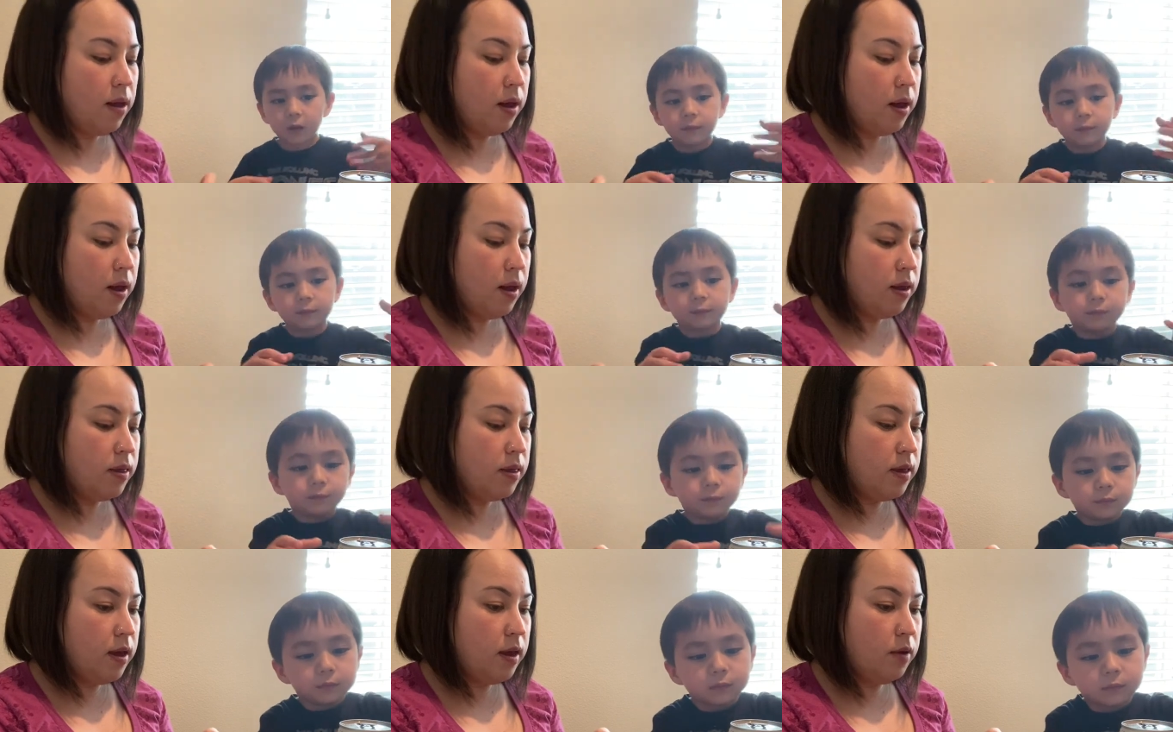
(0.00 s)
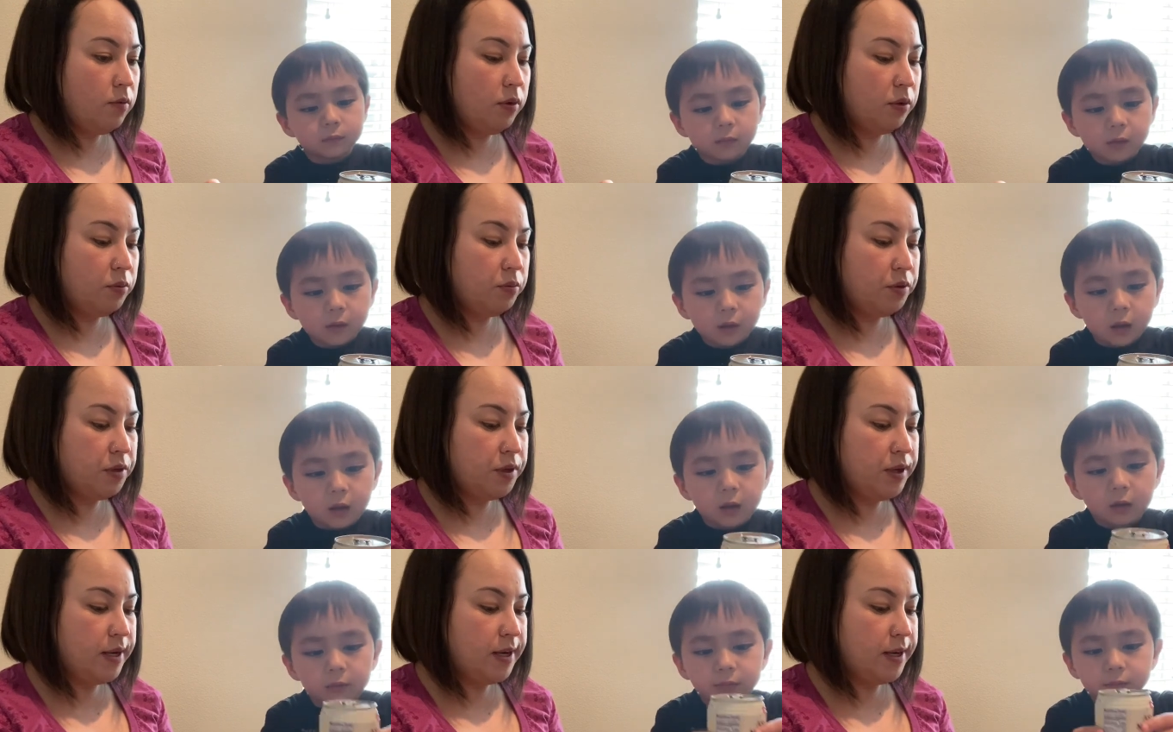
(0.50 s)
Speaker 1: And then when
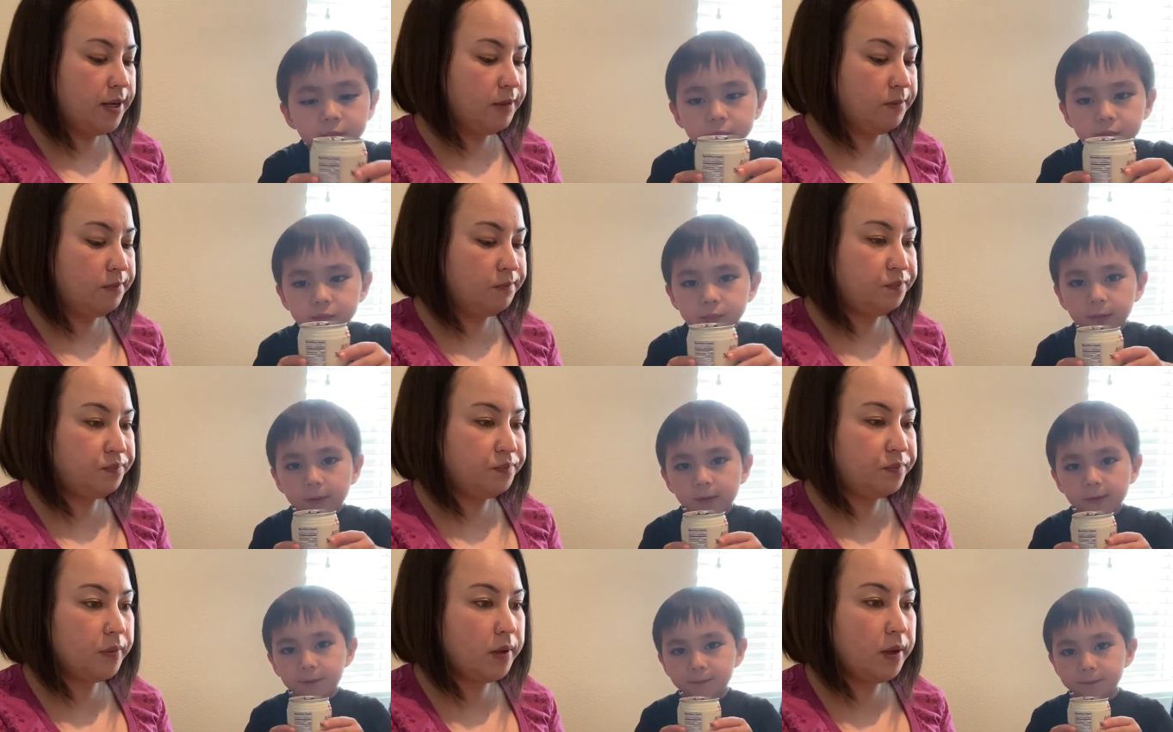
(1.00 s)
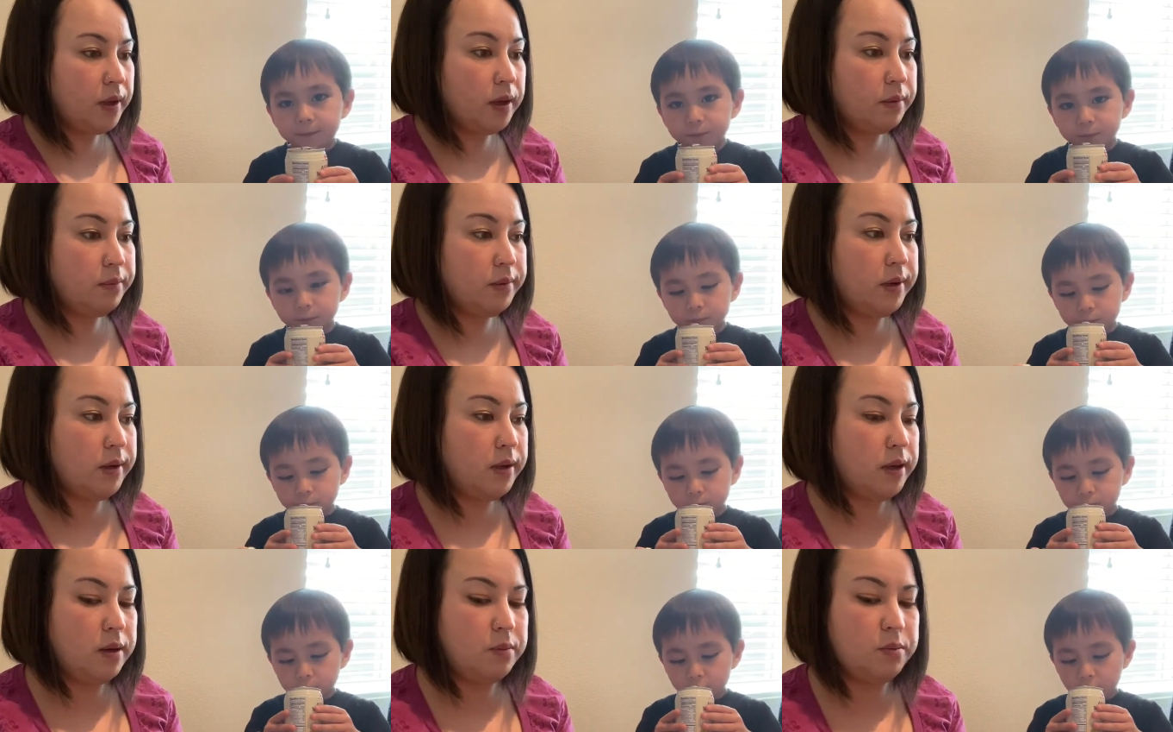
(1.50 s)
we're done, I'm
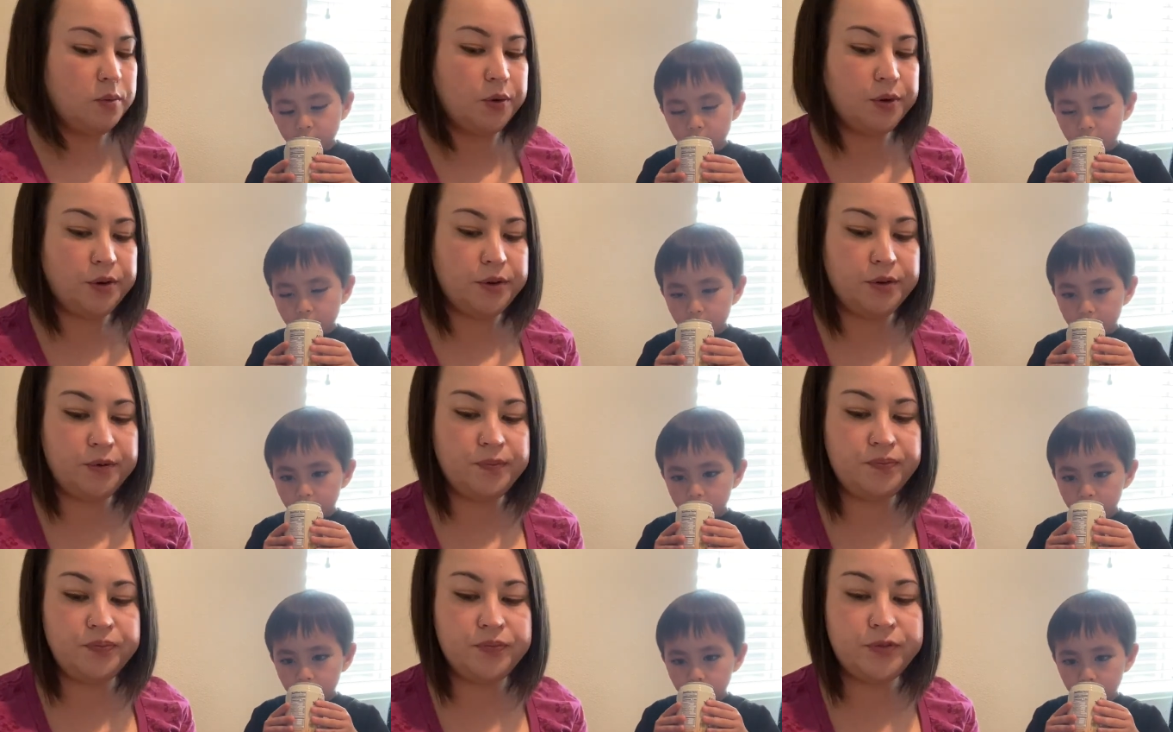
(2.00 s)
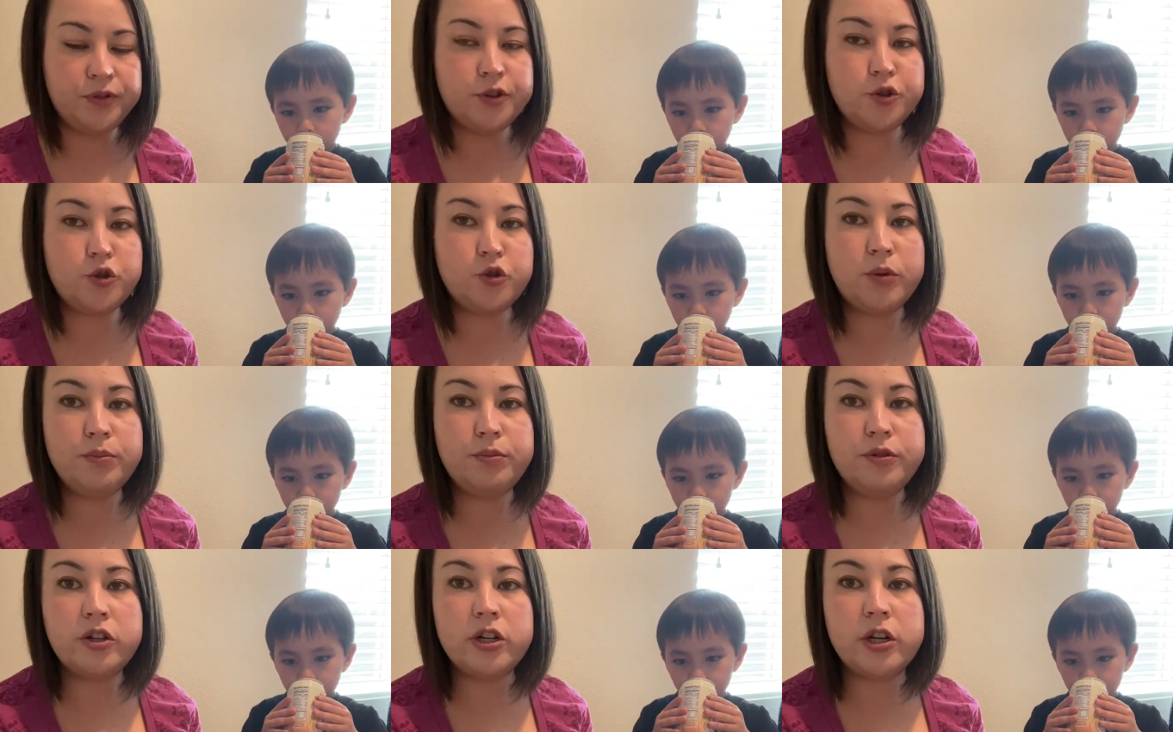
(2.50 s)
gonna eat more
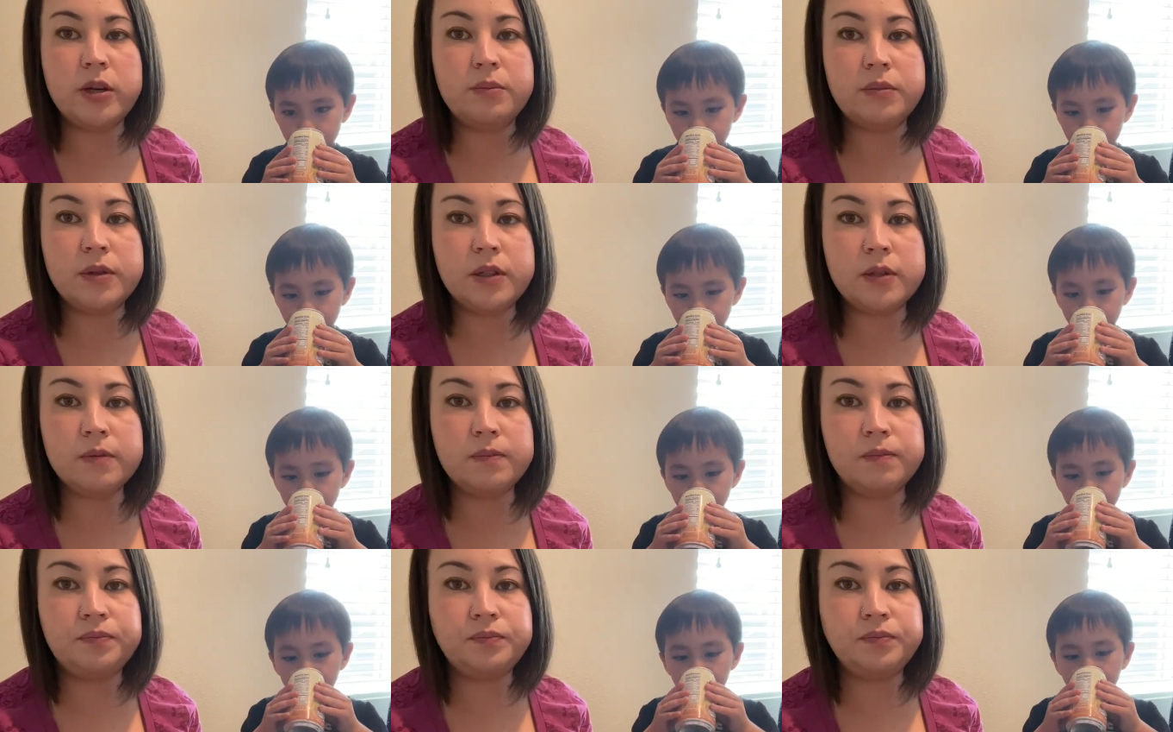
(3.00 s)
shrimp chips.